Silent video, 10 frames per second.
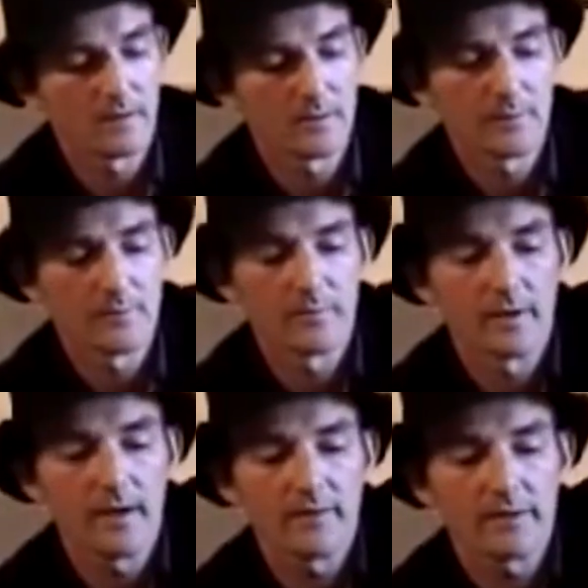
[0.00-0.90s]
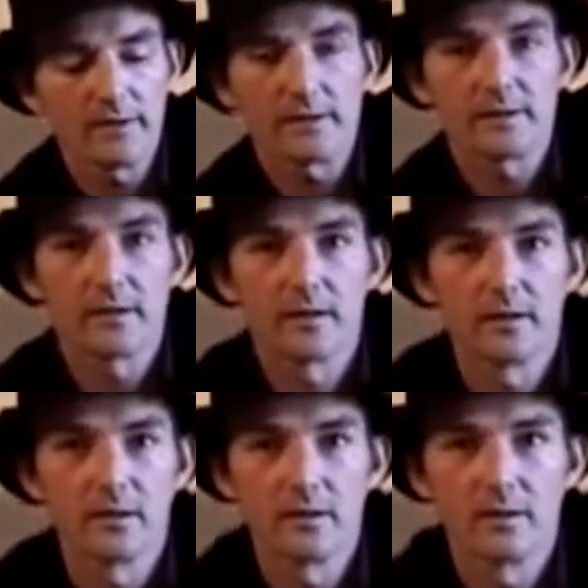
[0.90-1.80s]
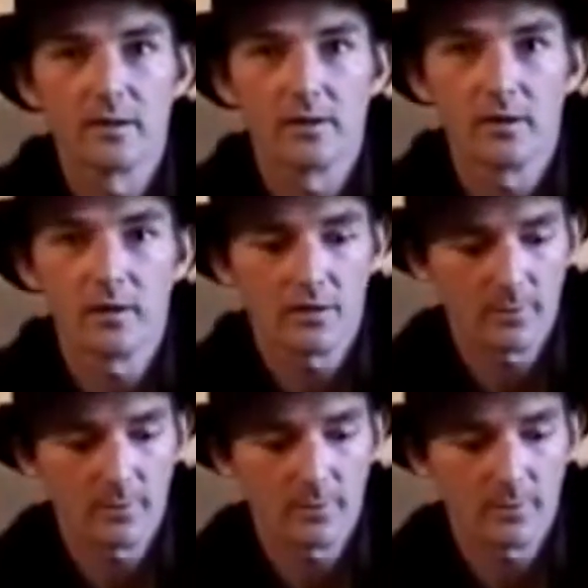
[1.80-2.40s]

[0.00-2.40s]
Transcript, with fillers: and you have the disc on